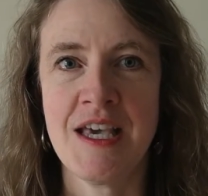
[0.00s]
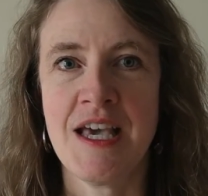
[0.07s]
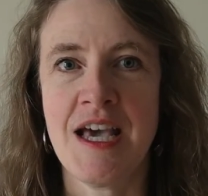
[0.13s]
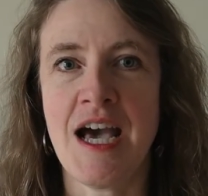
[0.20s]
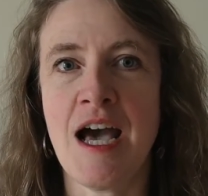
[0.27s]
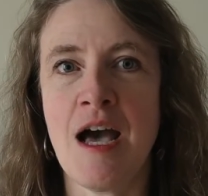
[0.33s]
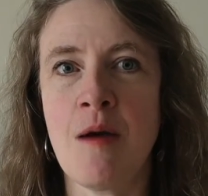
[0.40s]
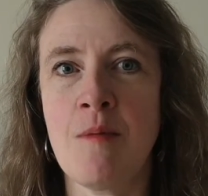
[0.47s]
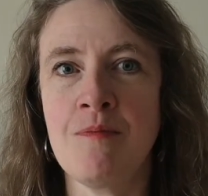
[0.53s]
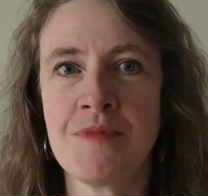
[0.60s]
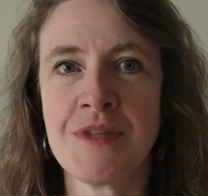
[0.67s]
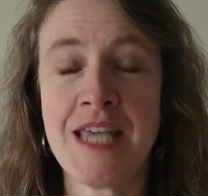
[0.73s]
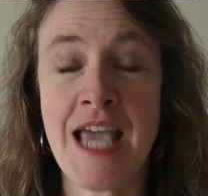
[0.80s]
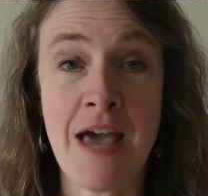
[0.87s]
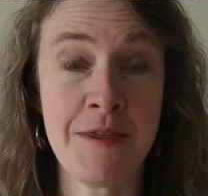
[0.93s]

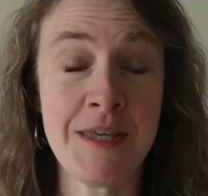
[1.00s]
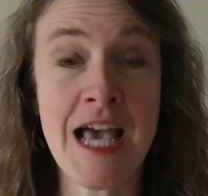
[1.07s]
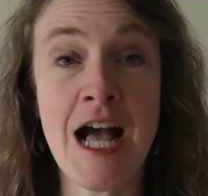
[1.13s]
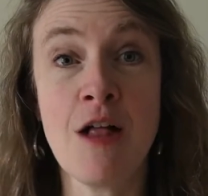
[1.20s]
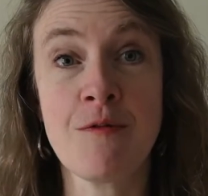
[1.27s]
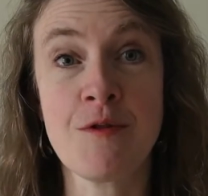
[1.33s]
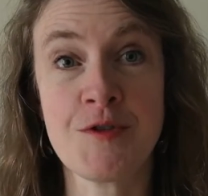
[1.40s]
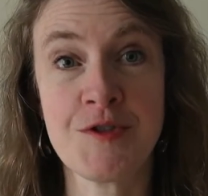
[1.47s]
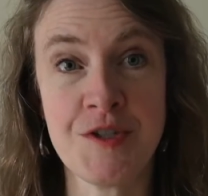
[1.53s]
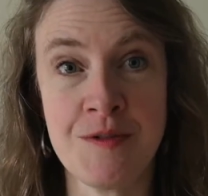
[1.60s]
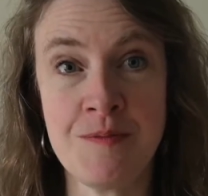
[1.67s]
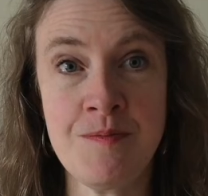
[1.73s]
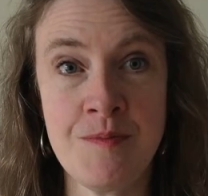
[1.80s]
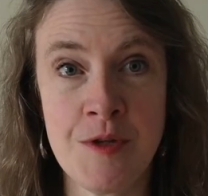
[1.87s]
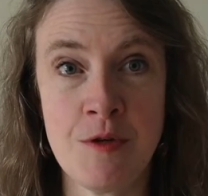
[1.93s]
Kathy
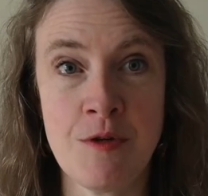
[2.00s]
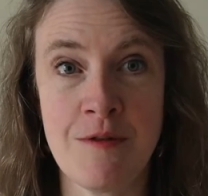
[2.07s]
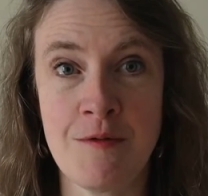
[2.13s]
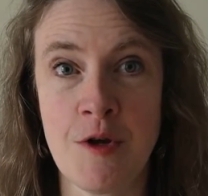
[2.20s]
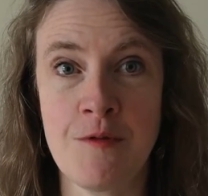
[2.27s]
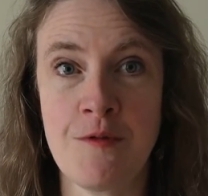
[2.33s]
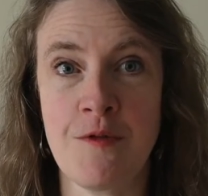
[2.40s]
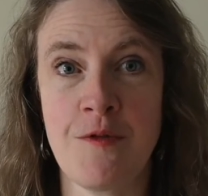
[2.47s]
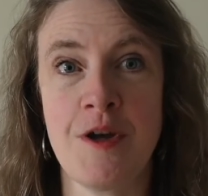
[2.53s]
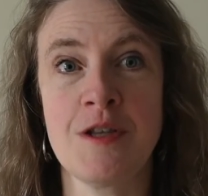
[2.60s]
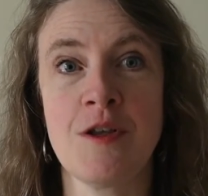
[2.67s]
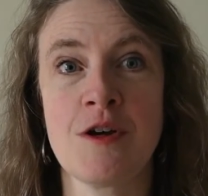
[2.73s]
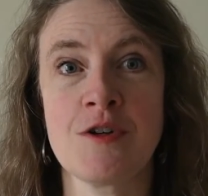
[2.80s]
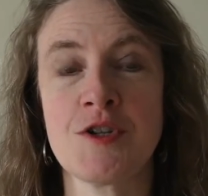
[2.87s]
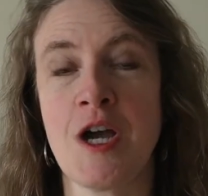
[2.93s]
Halverson, who I've known for a very
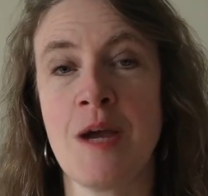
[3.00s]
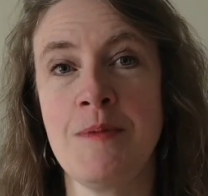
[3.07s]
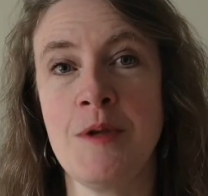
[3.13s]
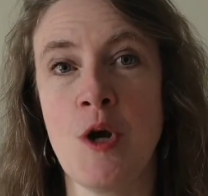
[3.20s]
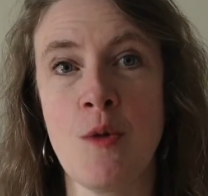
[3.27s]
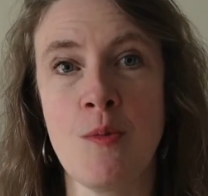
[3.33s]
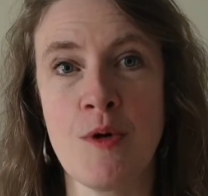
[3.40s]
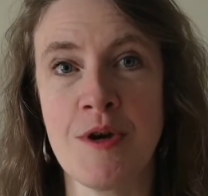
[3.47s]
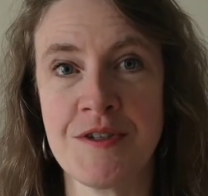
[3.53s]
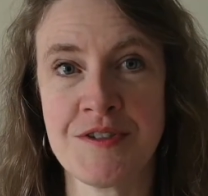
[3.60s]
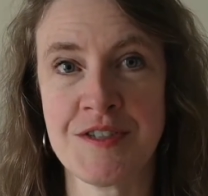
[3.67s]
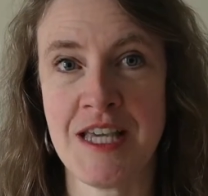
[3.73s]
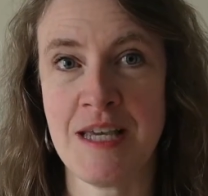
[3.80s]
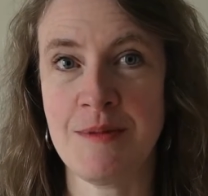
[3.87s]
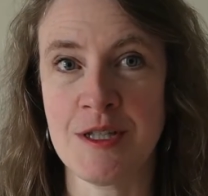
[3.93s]
long time, the oboist,
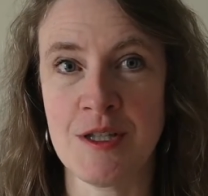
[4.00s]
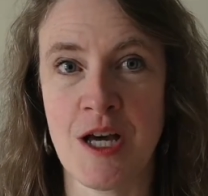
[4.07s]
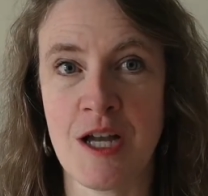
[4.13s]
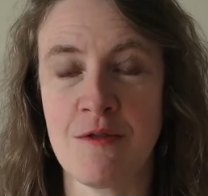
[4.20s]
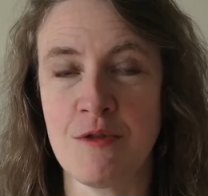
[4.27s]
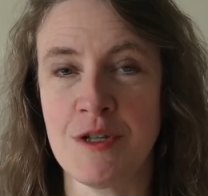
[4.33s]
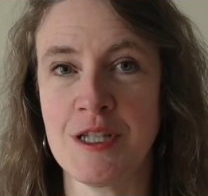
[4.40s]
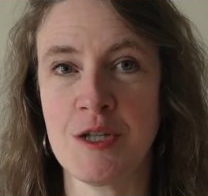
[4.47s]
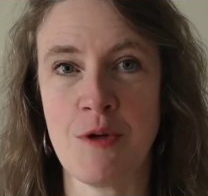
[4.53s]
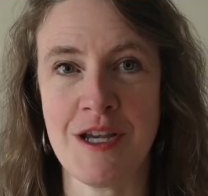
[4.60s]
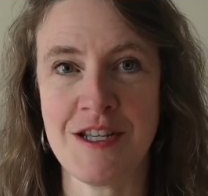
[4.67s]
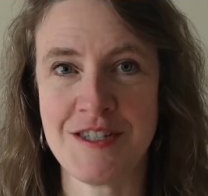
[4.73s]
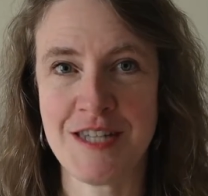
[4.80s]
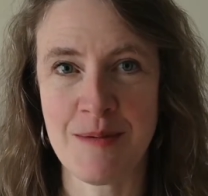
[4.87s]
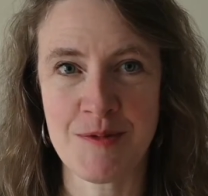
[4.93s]
gave me a lot of really
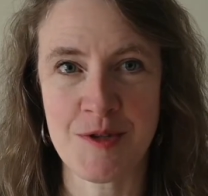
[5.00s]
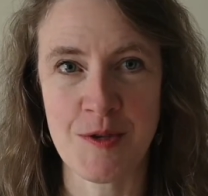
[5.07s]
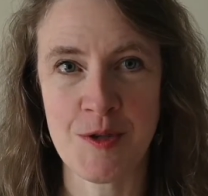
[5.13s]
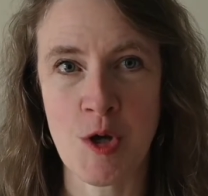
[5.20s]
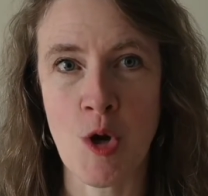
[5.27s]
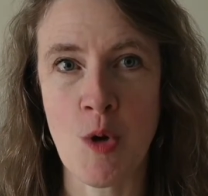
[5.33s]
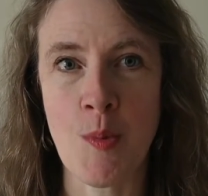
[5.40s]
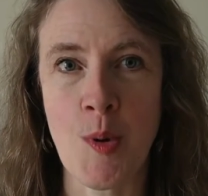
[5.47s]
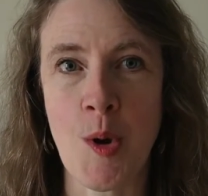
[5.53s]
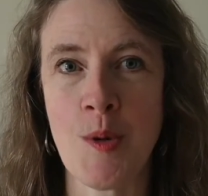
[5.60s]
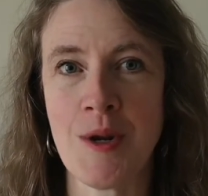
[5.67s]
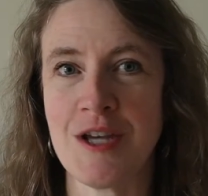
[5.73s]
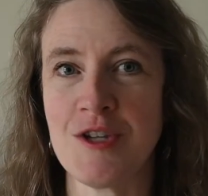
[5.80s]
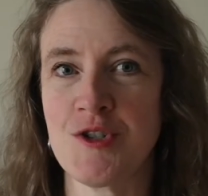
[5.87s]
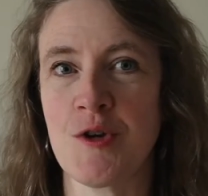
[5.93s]
great tips on the oboe,
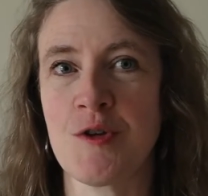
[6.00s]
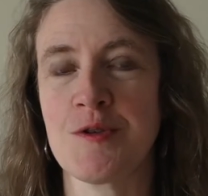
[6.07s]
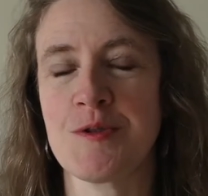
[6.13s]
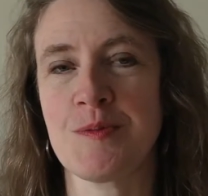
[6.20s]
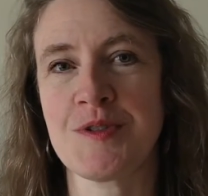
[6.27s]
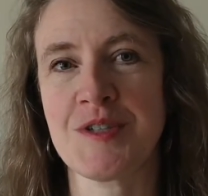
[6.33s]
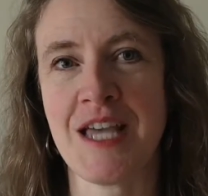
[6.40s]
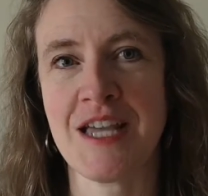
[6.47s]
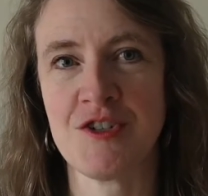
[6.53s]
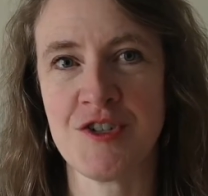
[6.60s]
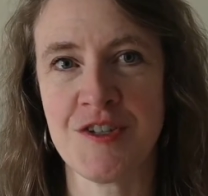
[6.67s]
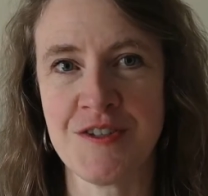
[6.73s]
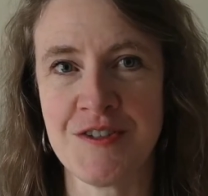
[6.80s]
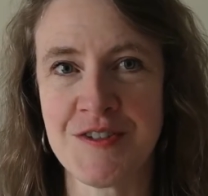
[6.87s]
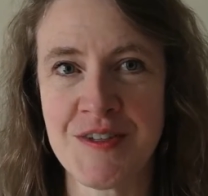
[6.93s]
and I showed her some
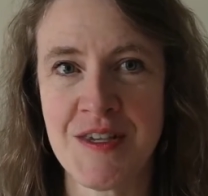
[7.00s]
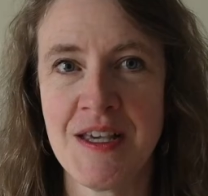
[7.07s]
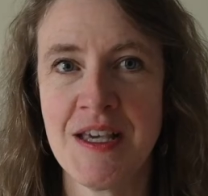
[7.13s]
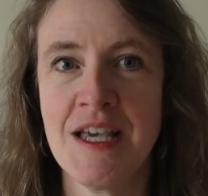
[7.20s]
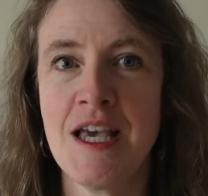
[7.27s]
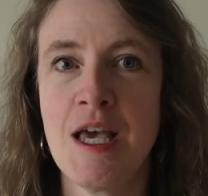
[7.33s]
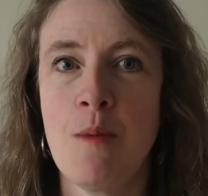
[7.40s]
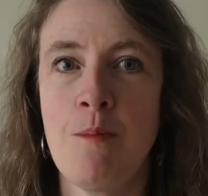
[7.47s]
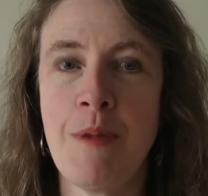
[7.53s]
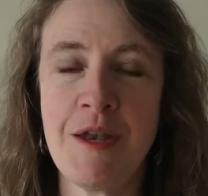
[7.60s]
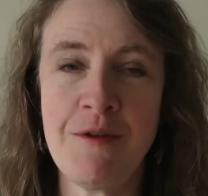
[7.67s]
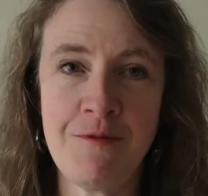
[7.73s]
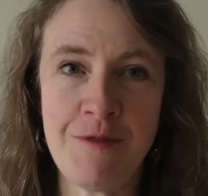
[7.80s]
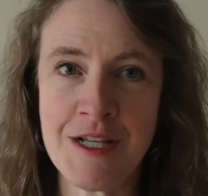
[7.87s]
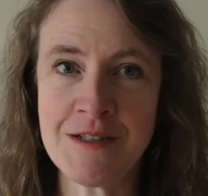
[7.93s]
sketches. Ben
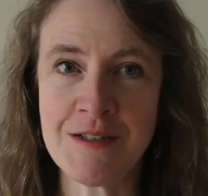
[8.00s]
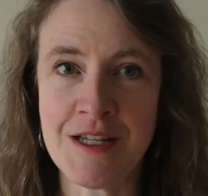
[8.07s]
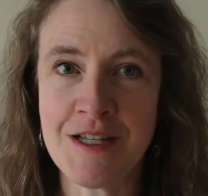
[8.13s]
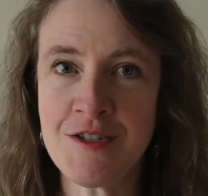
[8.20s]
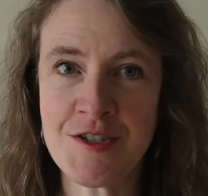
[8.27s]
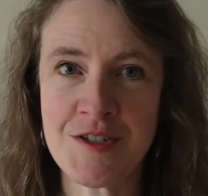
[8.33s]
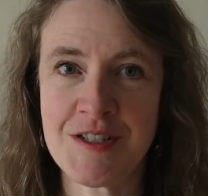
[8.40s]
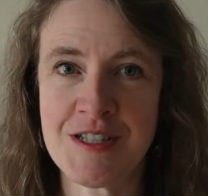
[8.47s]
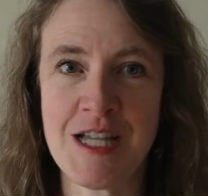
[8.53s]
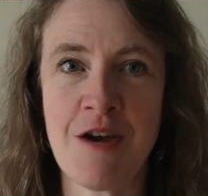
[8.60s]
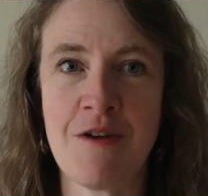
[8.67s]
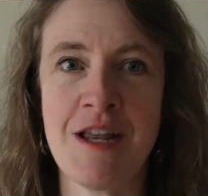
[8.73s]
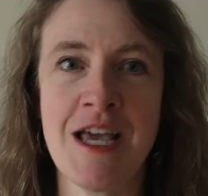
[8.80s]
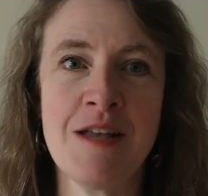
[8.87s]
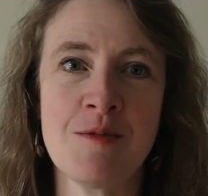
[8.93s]
Fingland,
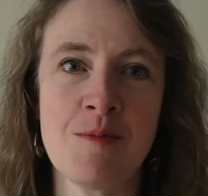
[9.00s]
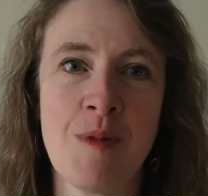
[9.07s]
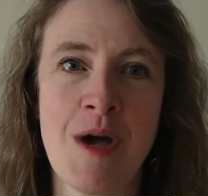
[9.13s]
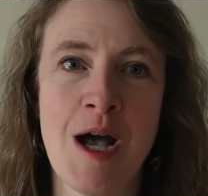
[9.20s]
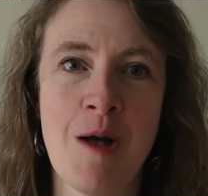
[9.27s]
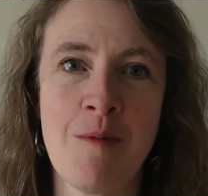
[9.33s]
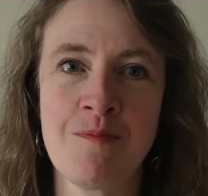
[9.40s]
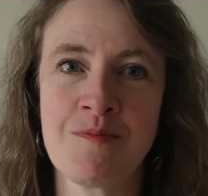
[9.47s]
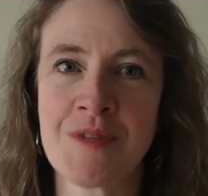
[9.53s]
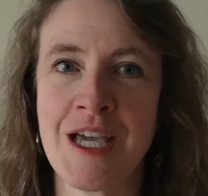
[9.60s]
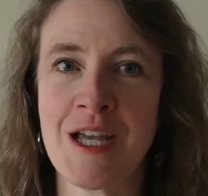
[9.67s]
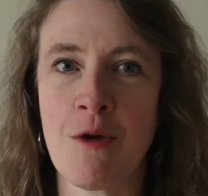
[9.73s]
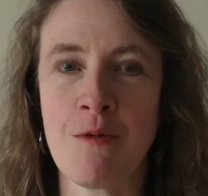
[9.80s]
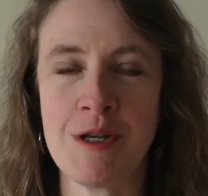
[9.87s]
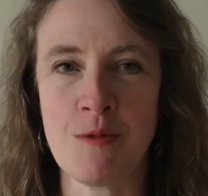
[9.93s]
clarinet, I'd
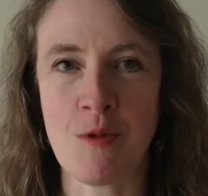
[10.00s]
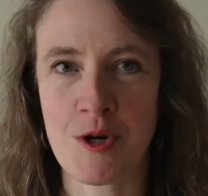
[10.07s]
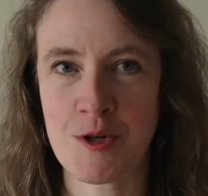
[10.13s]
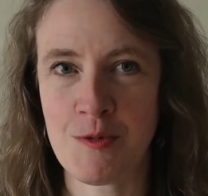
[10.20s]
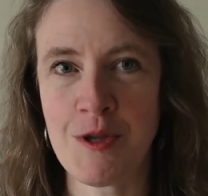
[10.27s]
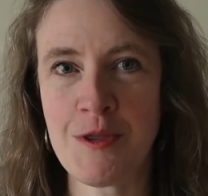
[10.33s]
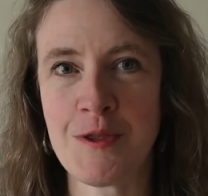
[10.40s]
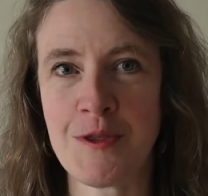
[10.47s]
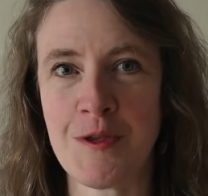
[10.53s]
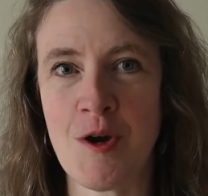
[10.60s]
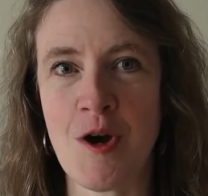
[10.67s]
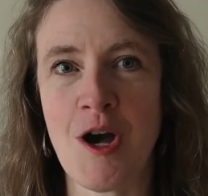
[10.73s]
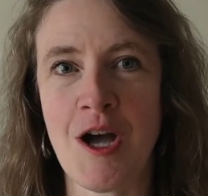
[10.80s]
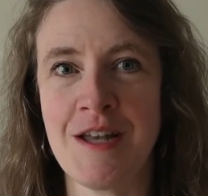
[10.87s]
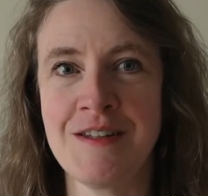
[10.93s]
already worked with
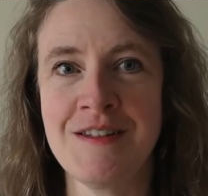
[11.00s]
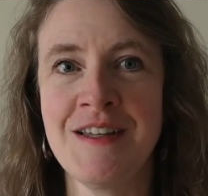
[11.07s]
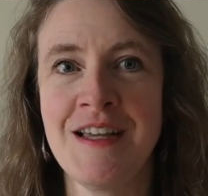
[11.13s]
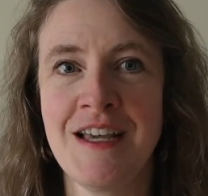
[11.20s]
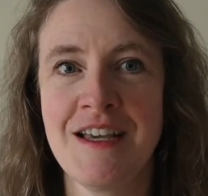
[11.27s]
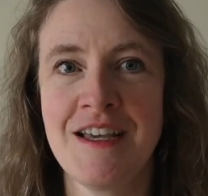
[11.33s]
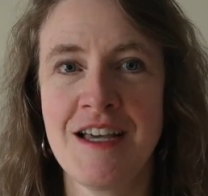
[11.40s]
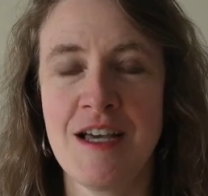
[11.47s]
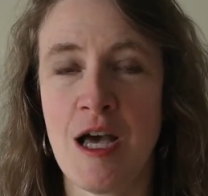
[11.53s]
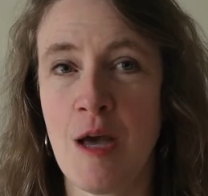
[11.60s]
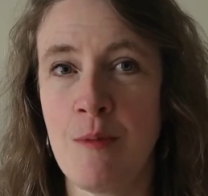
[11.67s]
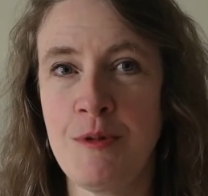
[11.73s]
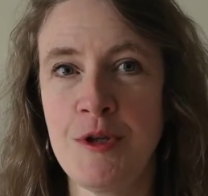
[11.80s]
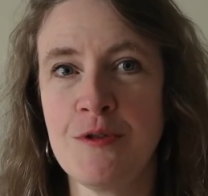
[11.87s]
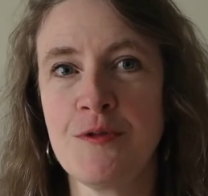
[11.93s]
on
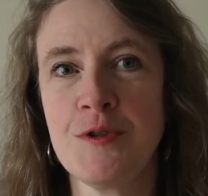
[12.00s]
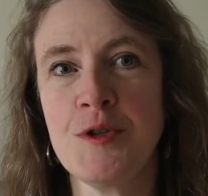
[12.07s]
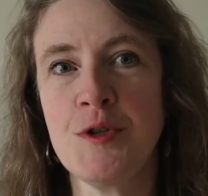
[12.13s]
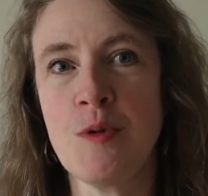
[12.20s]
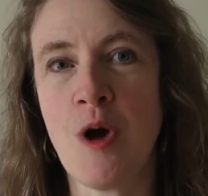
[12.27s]
Beautiful You